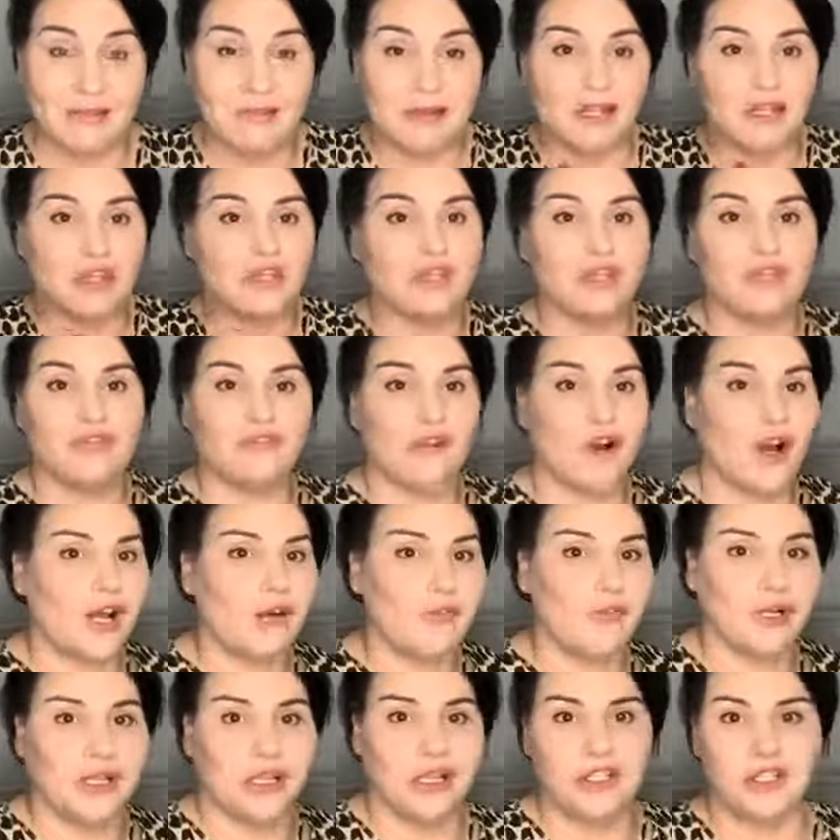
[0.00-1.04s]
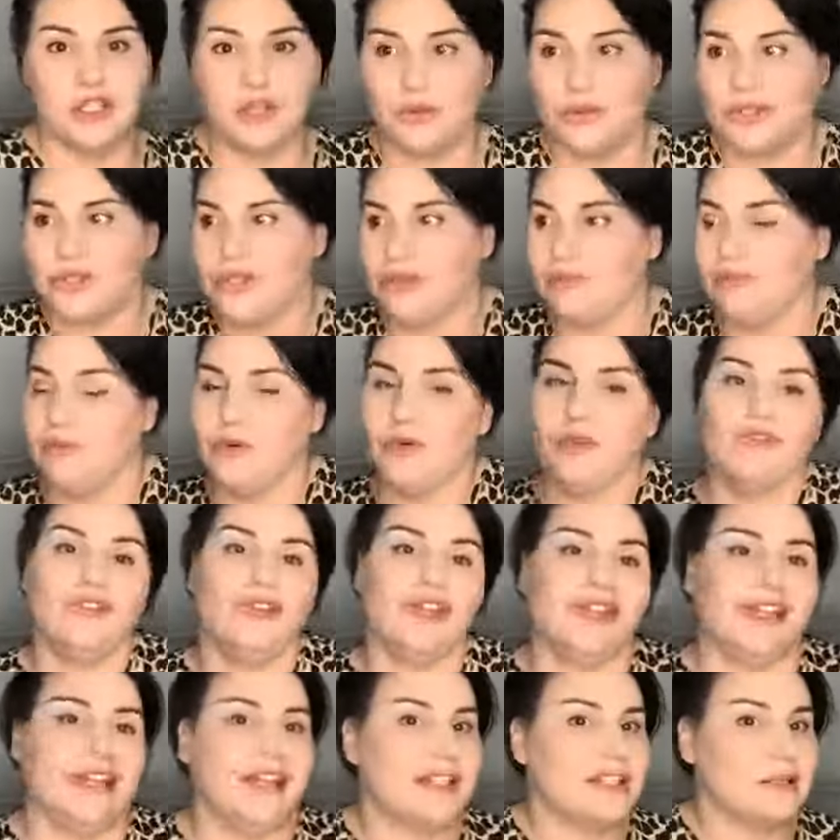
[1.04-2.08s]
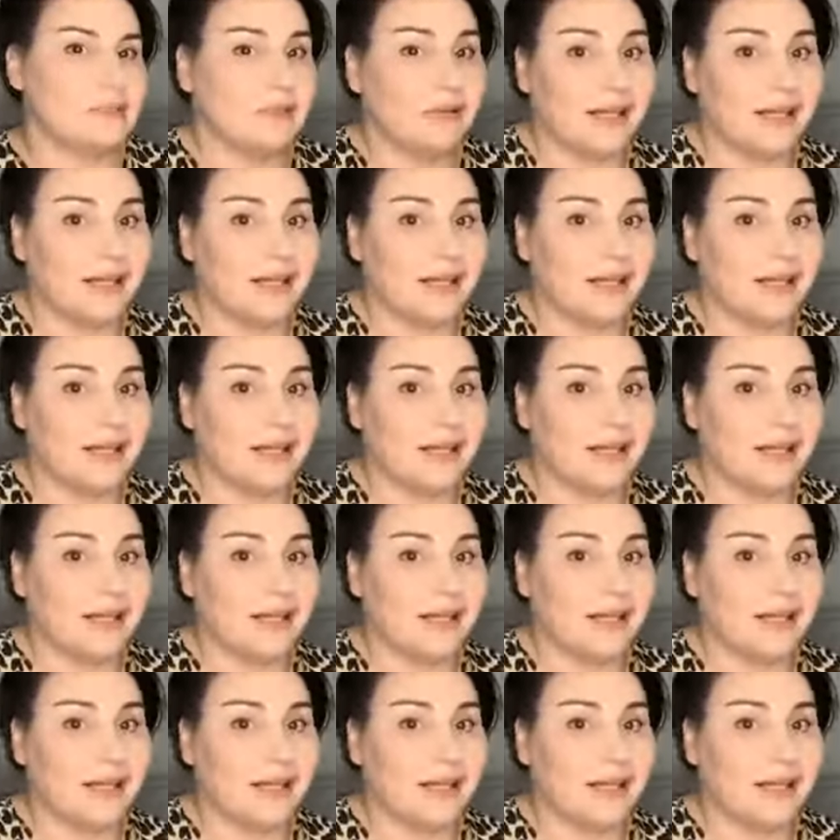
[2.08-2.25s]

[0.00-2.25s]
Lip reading: because you find what you do is you're moving it into